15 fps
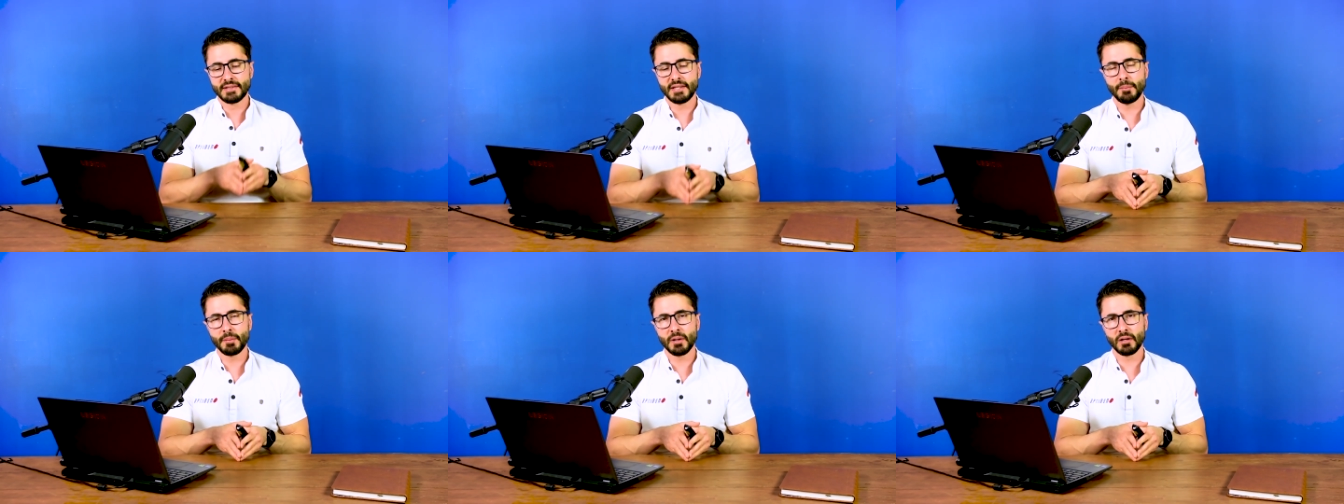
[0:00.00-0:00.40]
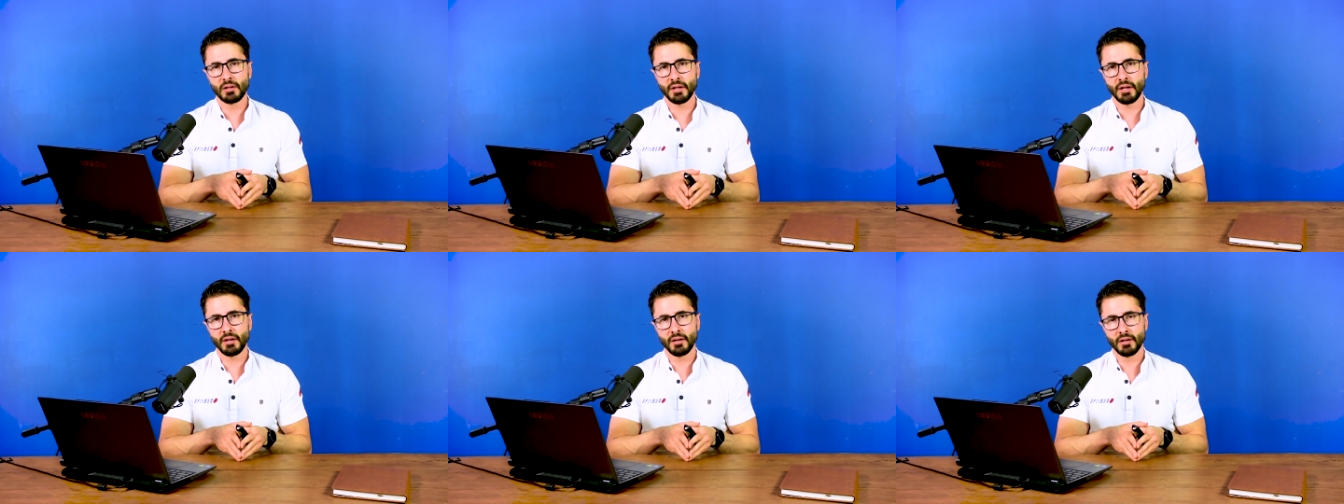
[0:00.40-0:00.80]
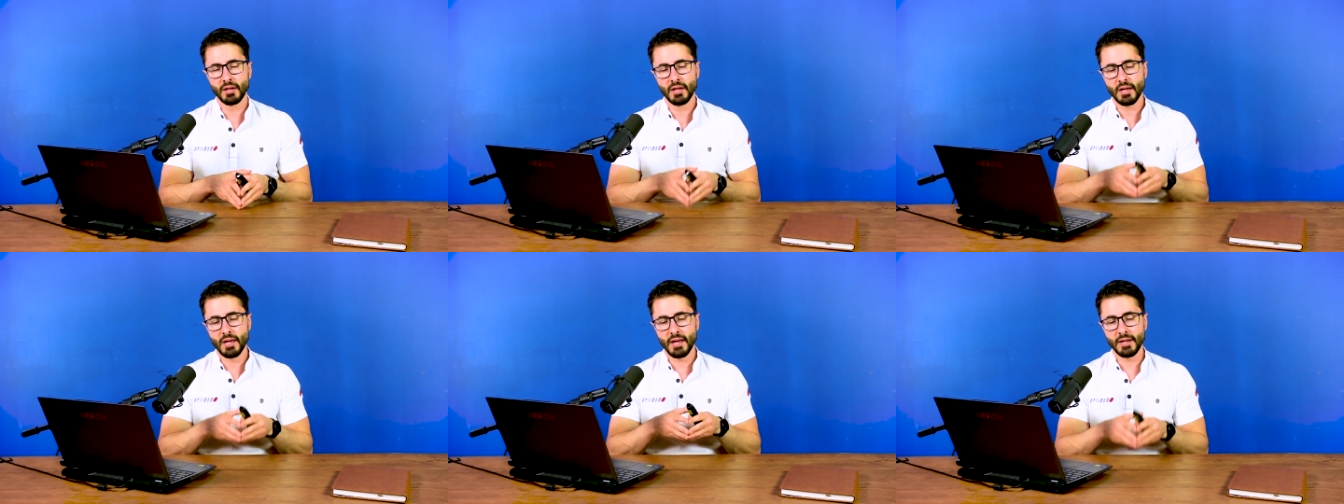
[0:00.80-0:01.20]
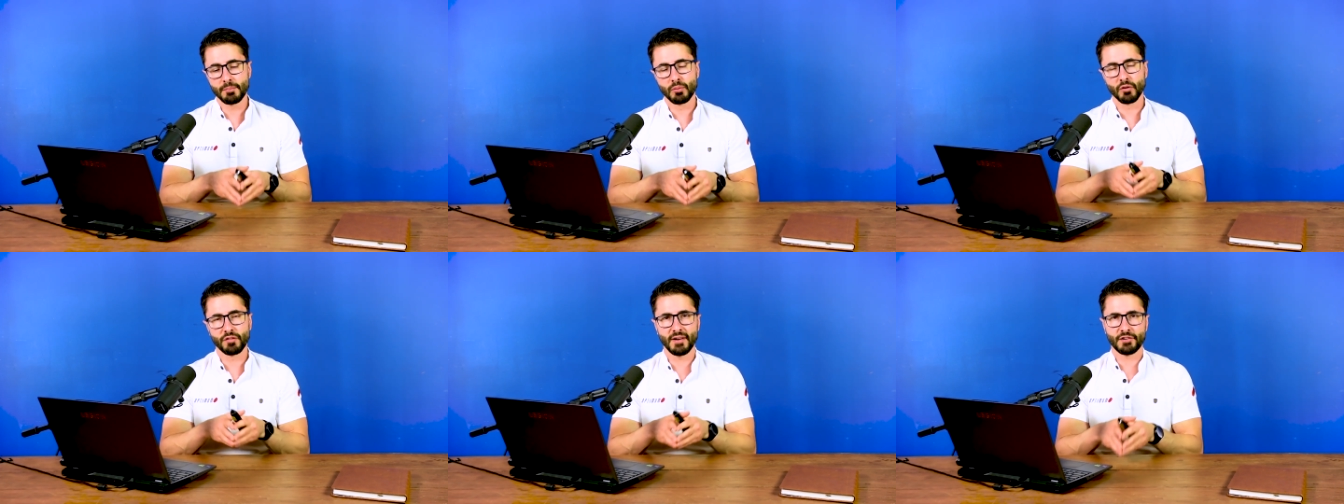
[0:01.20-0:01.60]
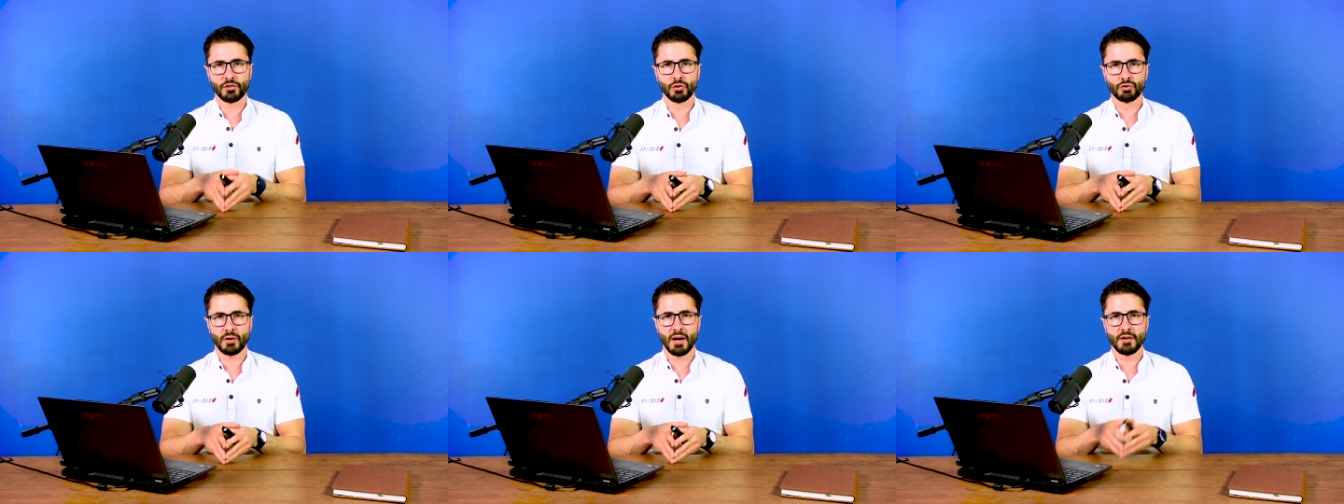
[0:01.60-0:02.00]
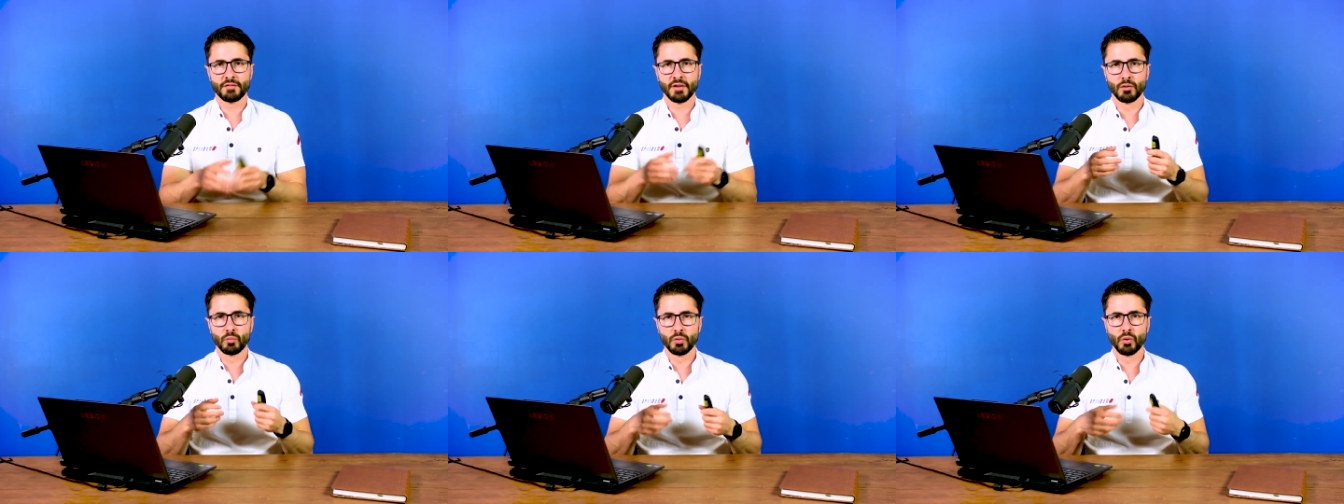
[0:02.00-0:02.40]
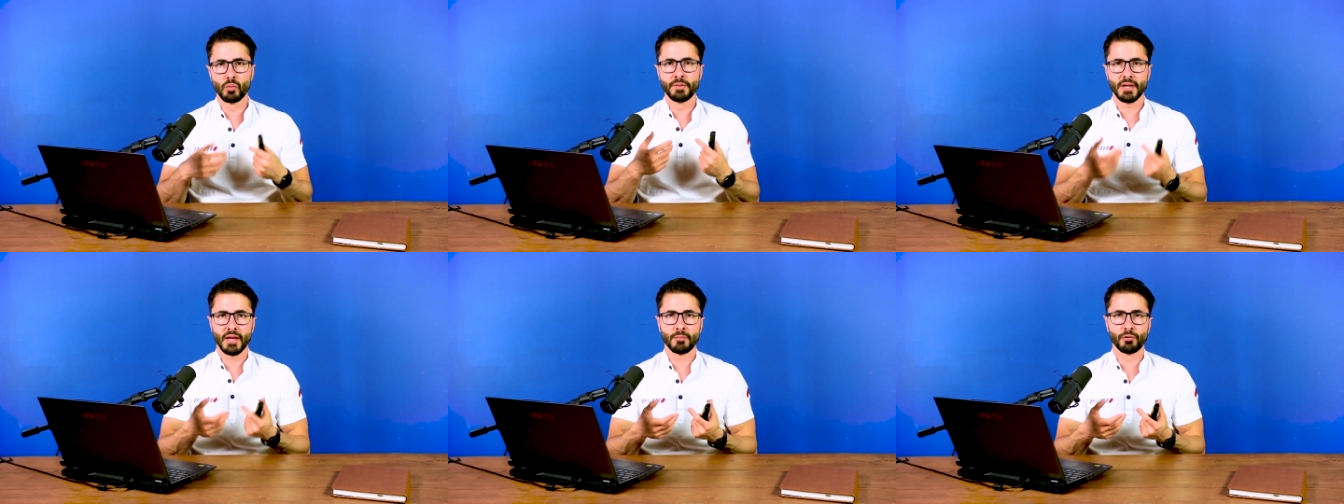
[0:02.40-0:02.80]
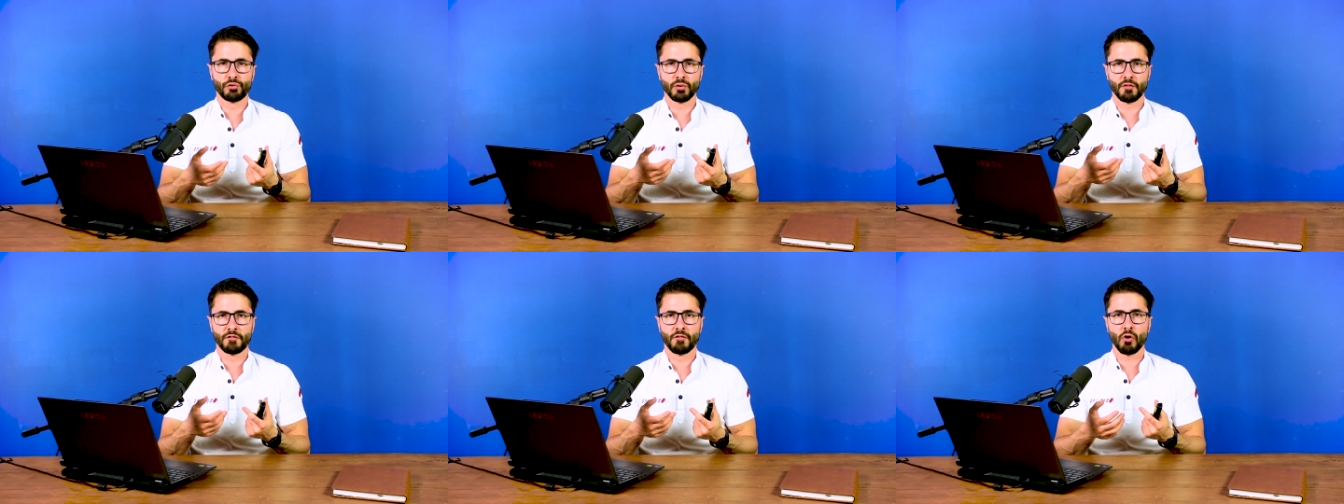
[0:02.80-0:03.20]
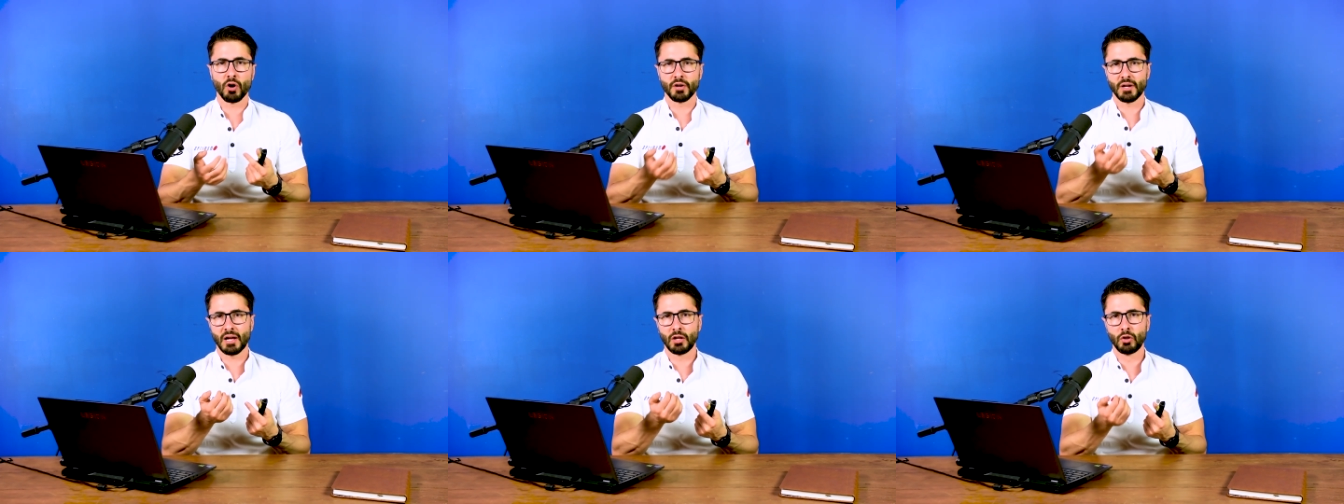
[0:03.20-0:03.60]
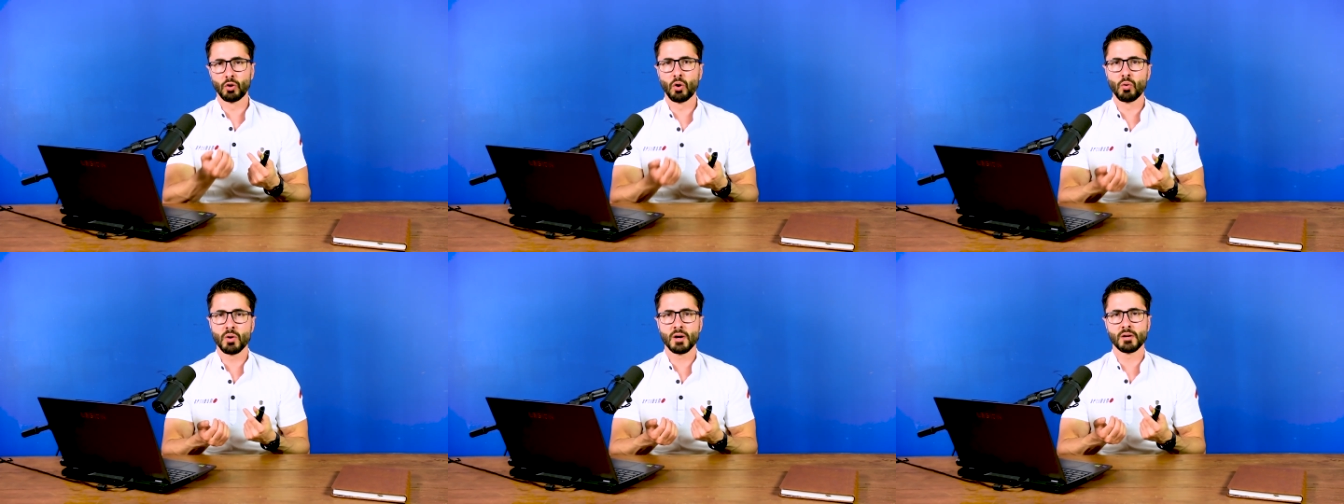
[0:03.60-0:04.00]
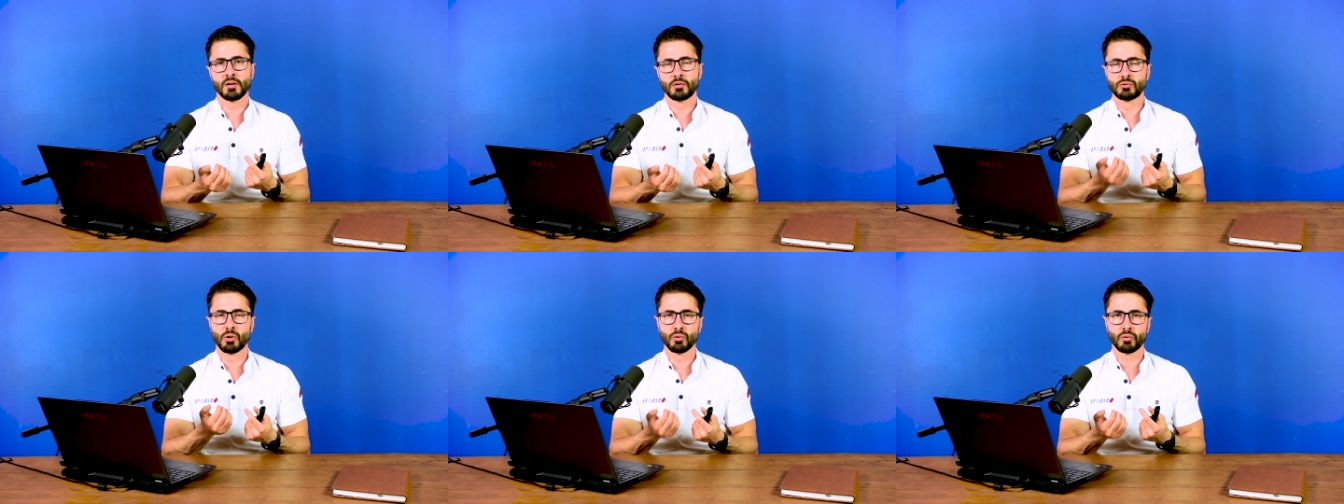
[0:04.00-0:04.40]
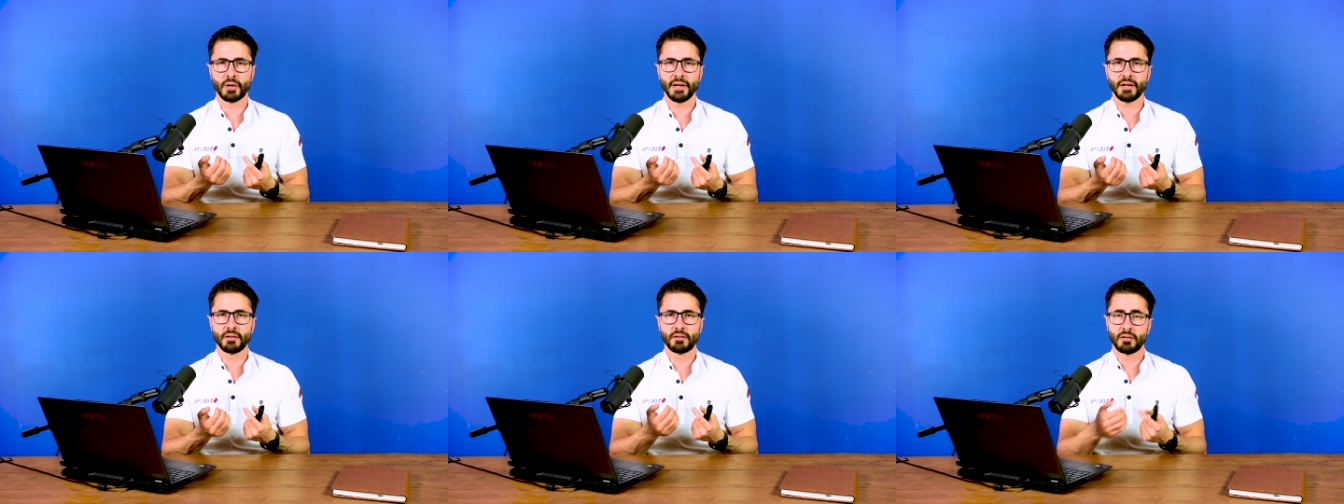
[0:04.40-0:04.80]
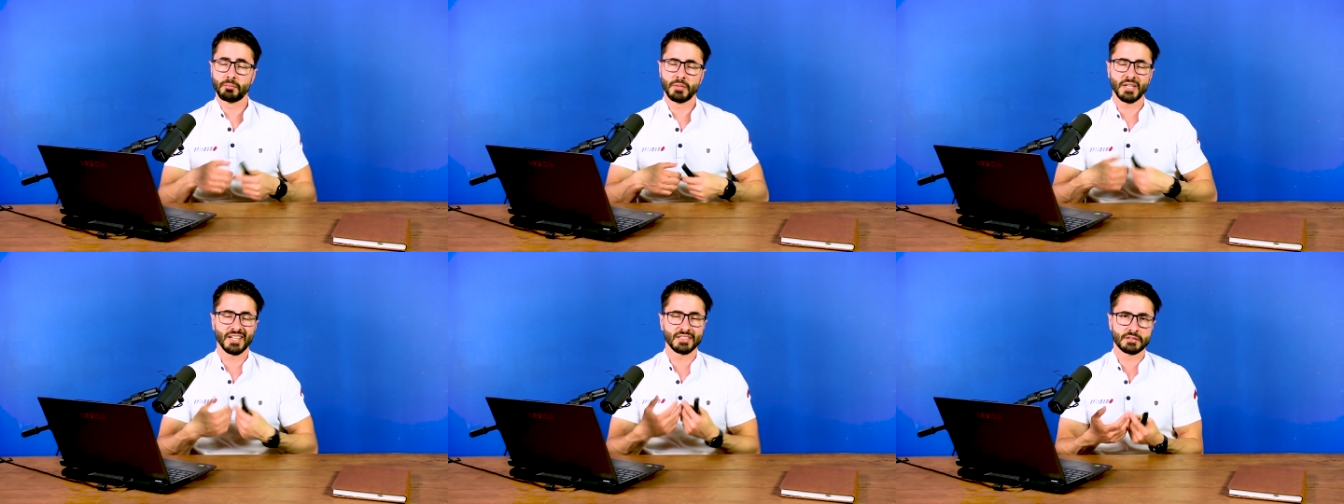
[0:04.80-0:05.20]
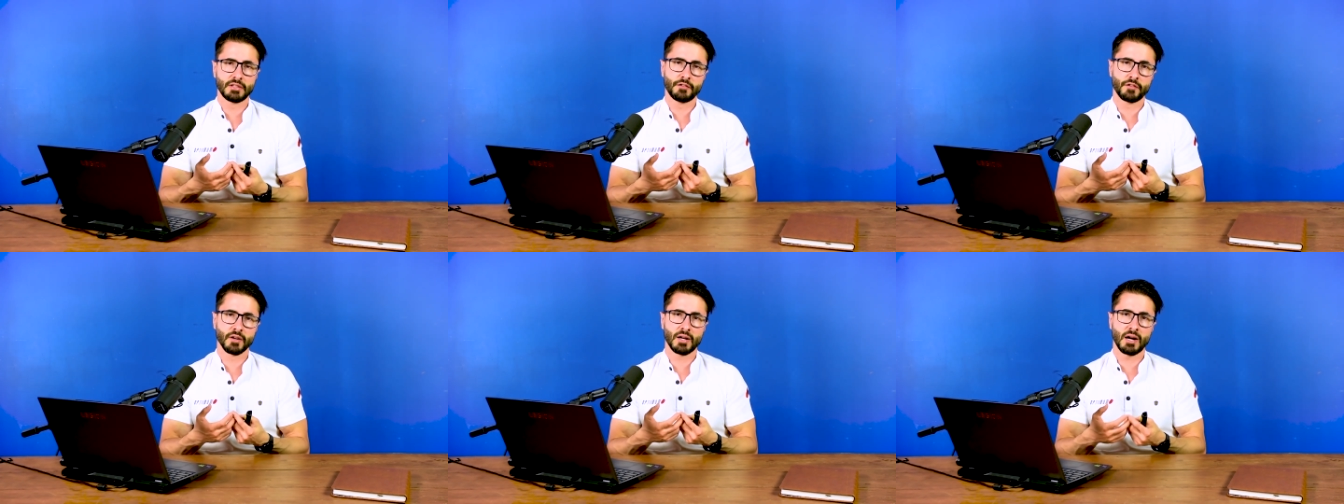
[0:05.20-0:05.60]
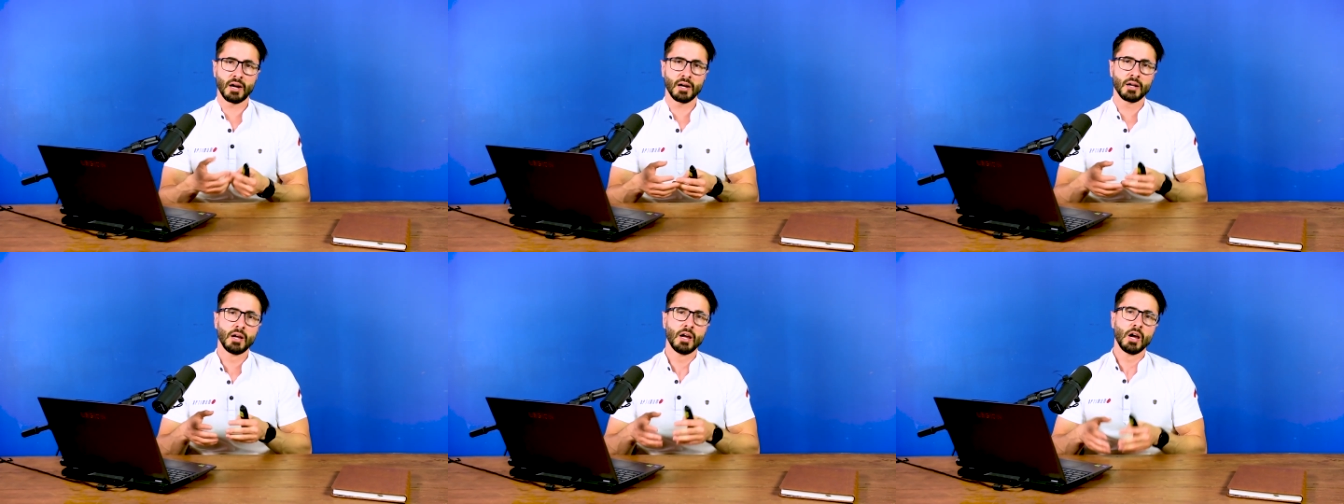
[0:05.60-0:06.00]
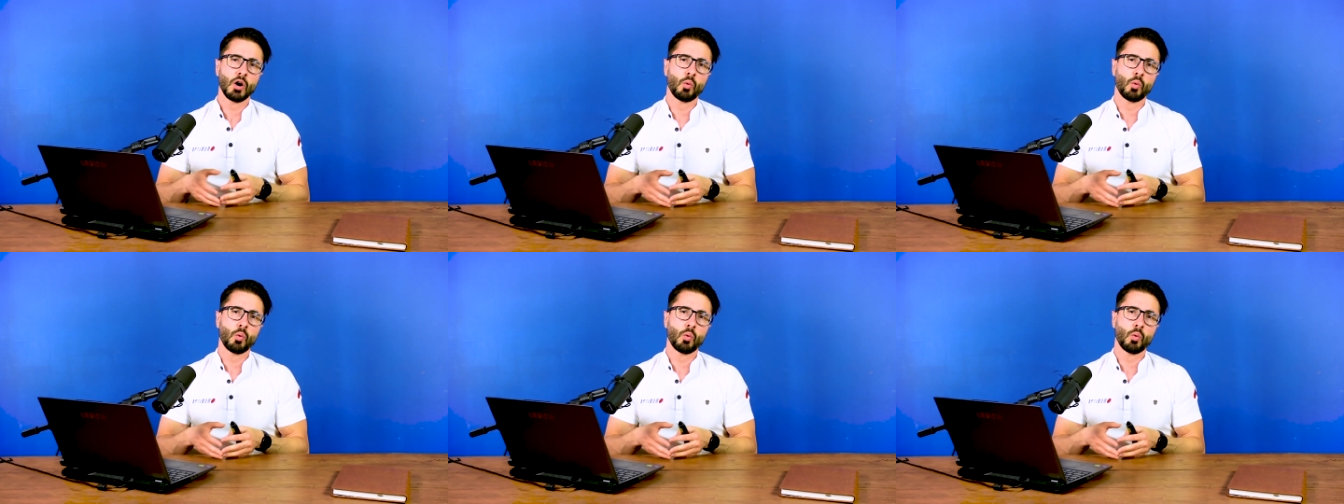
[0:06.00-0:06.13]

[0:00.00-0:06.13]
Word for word: Typically, a professional driver will be able to afford a lower roll gradient, meaning a stiffer car,